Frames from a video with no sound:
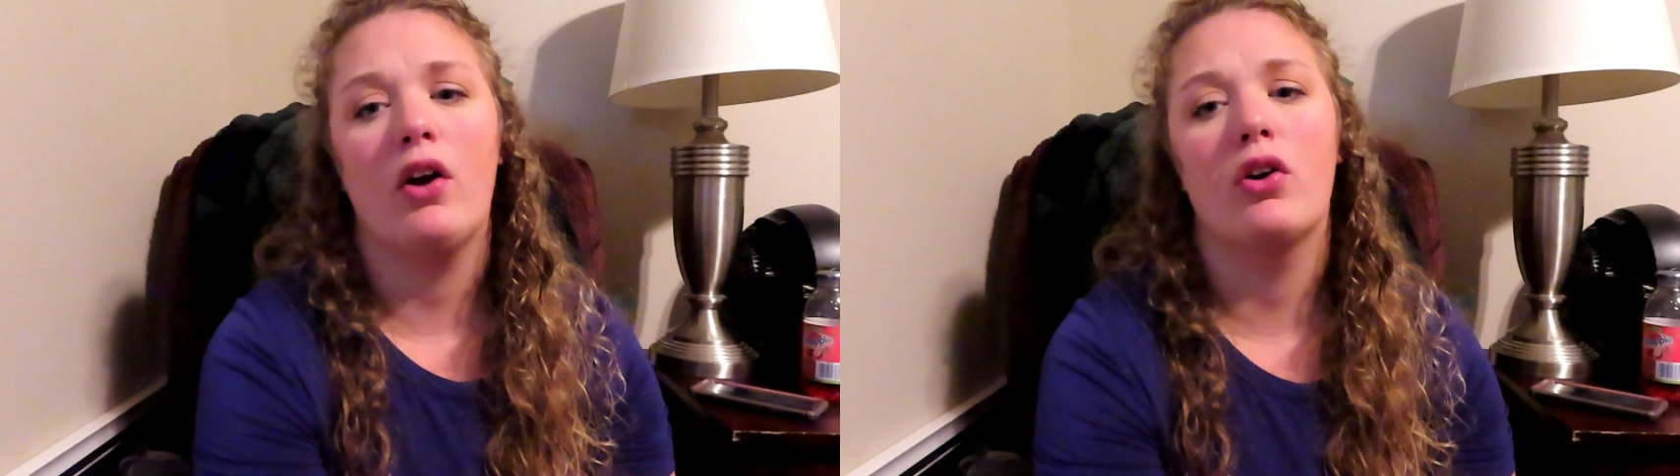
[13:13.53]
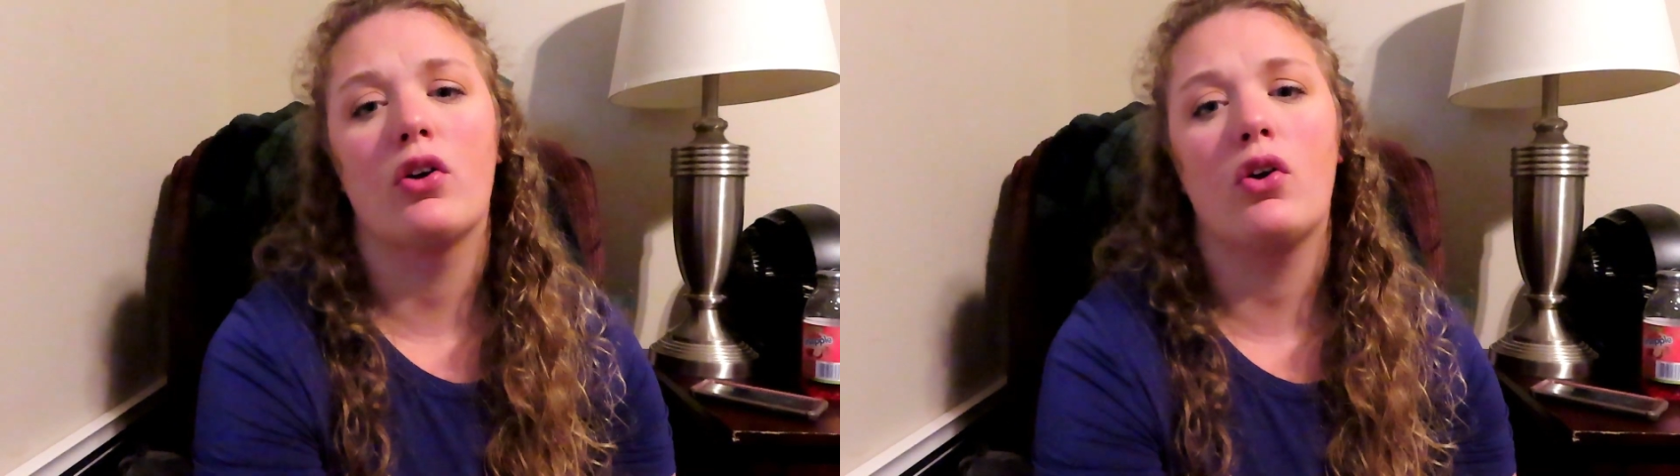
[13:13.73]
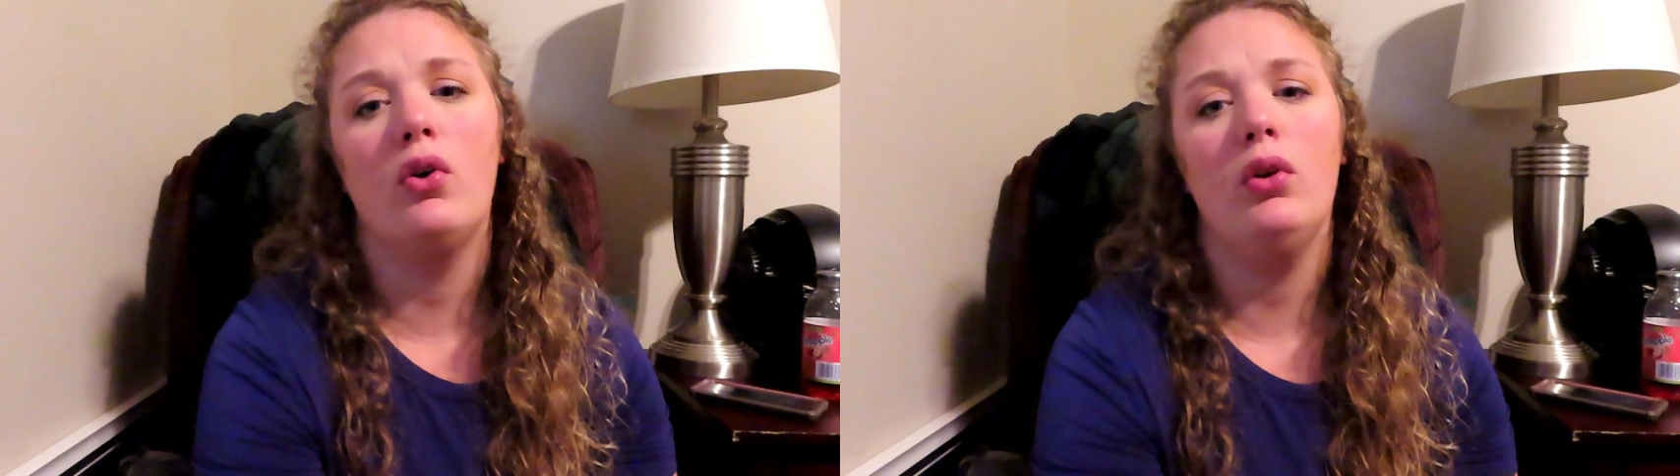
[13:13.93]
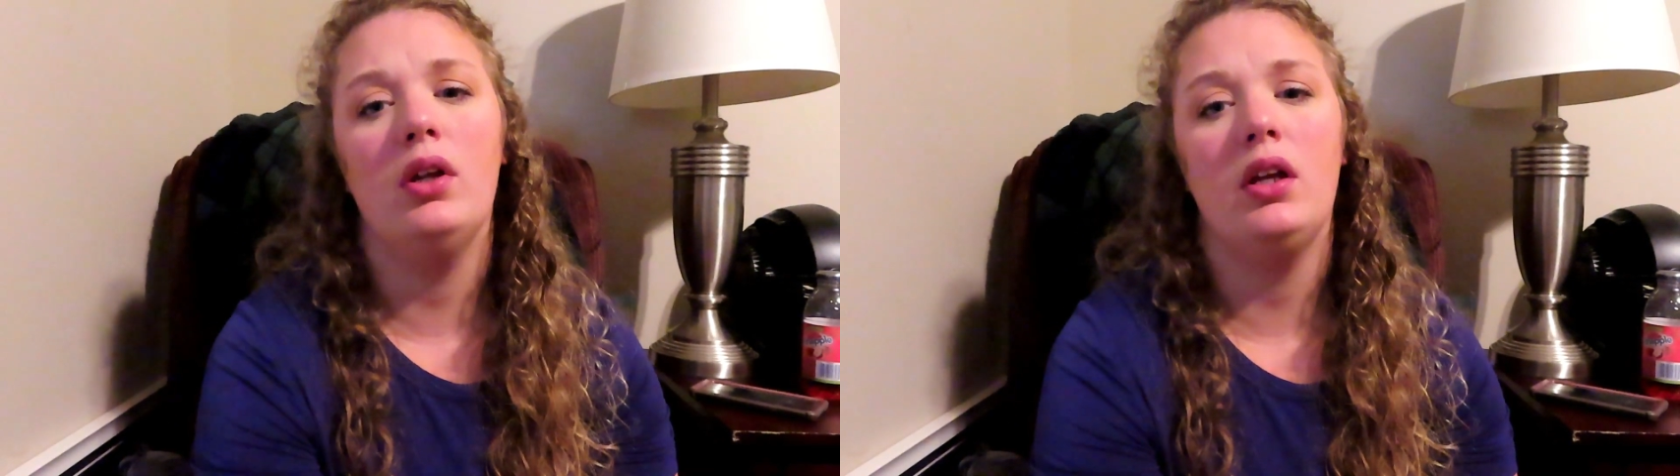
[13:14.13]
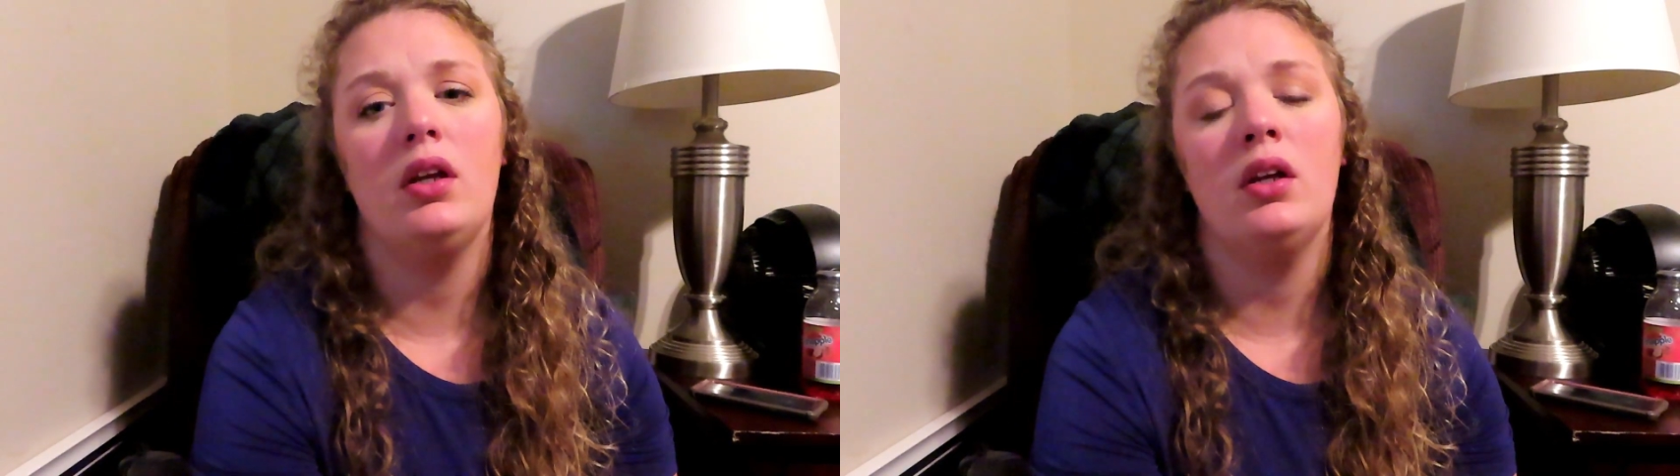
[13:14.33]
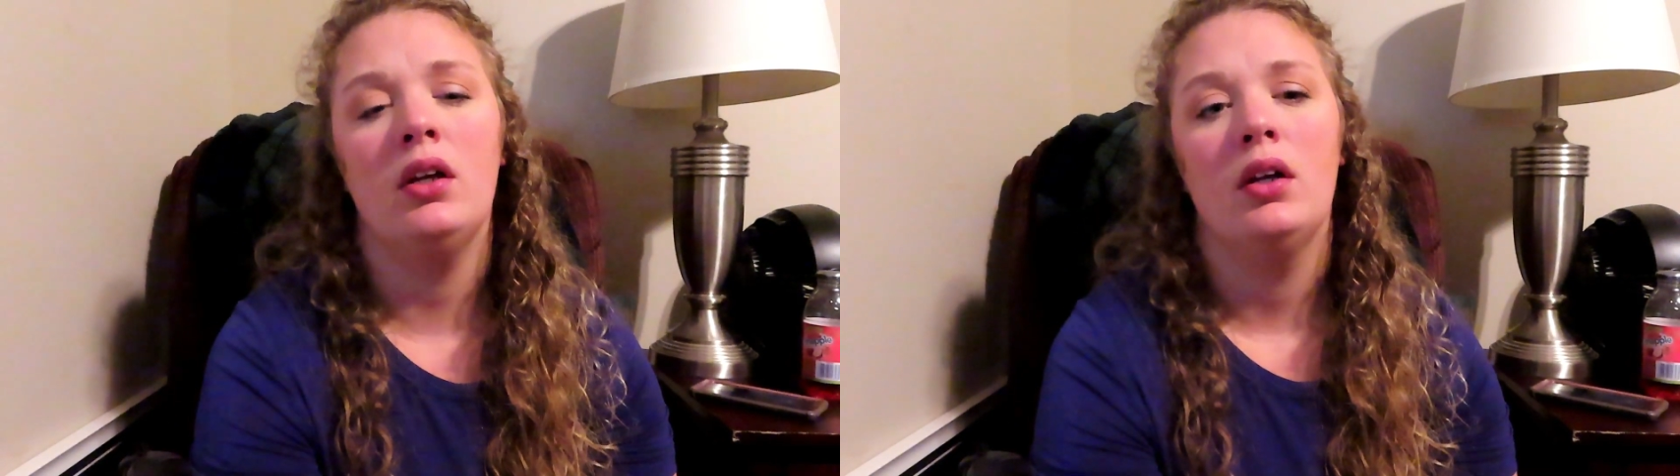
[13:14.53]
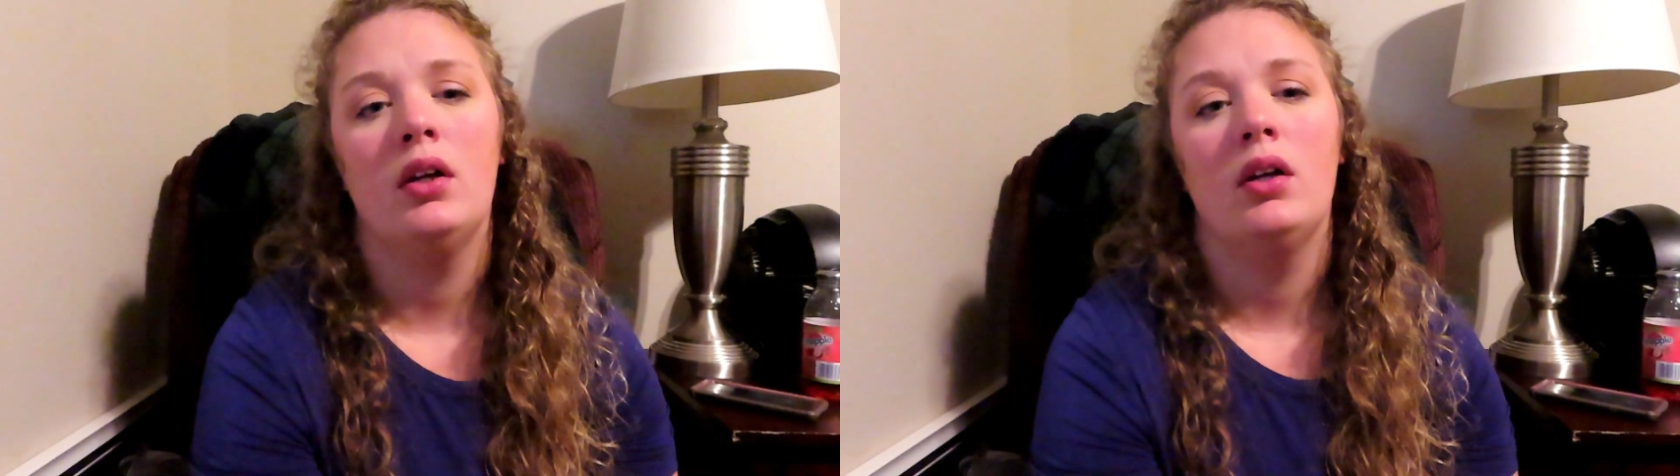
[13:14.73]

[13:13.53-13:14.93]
her colon